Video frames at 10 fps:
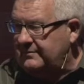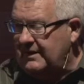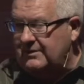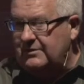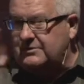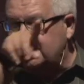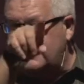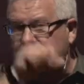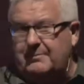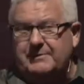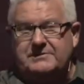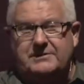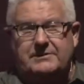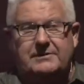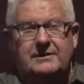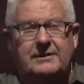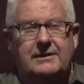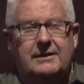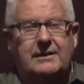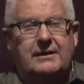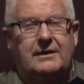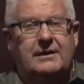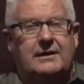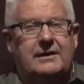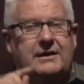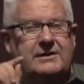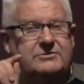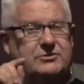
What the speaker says: Now notice what happens here. His